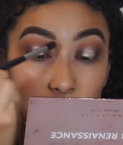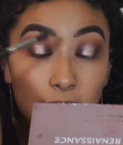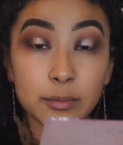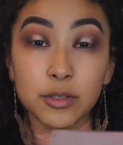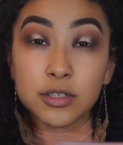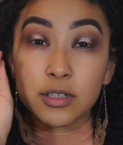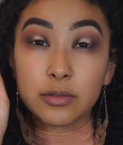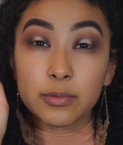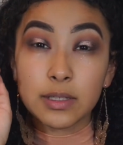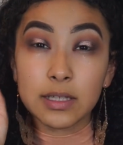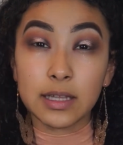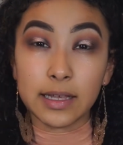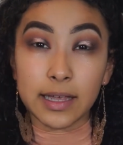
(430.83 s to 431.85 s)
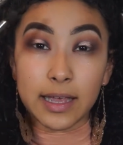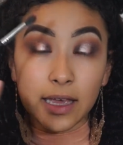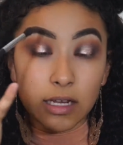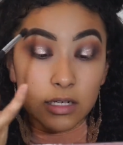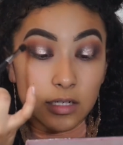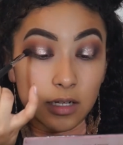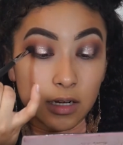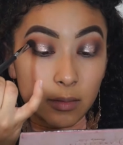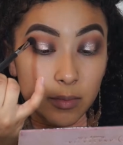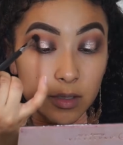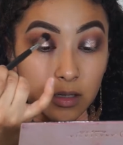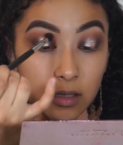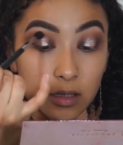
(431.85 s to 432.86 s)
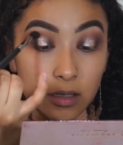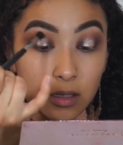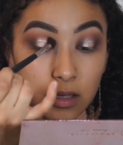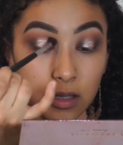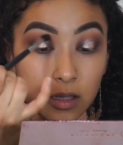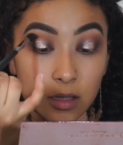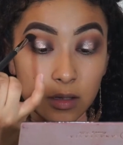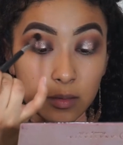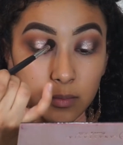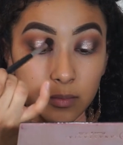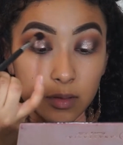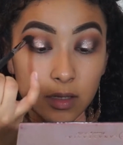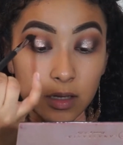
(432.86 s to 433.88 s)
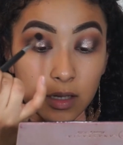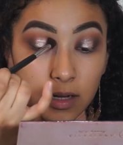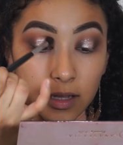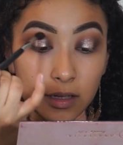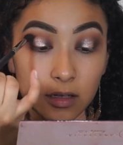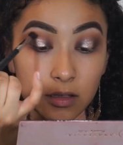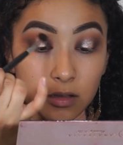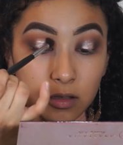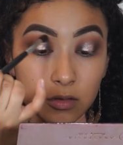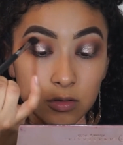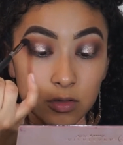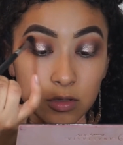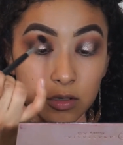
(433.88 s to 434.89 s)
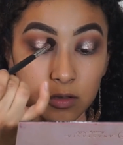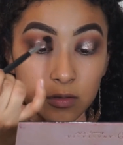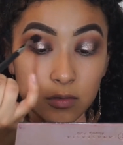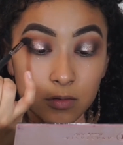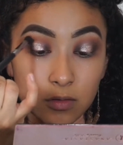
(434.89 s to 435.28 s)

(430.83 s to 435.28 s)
I'm using a really light hand, and I'm going to connect those two.